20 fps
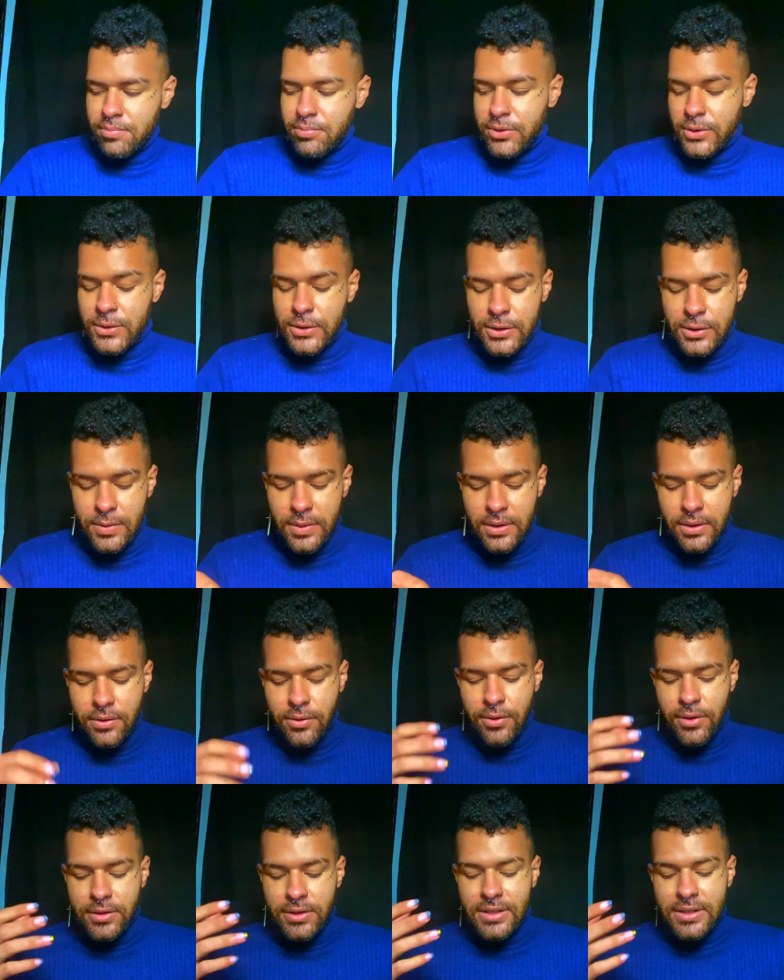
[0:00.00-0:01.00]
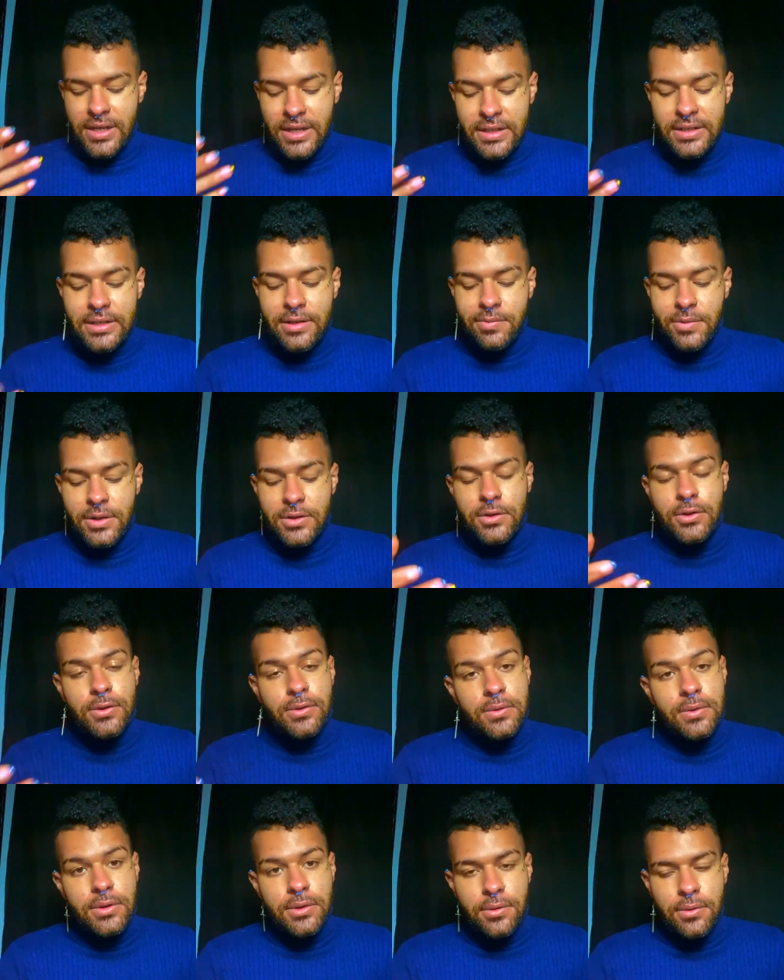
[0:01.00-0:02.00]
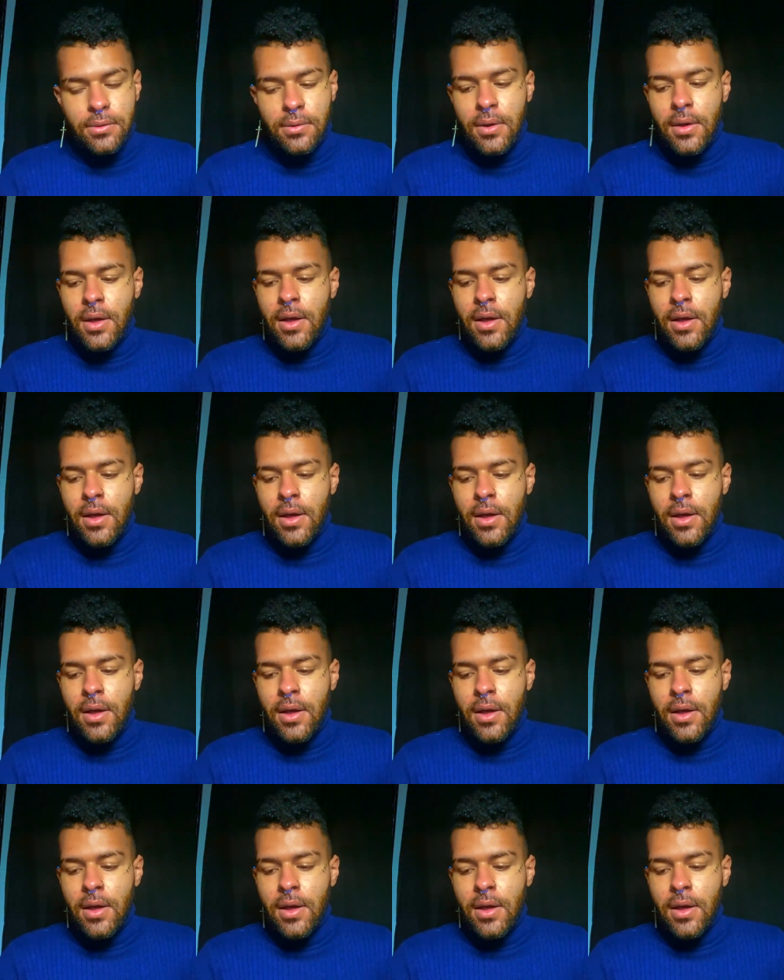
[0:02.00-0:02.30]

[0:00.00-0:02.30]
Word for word: pursuing you or saying something to you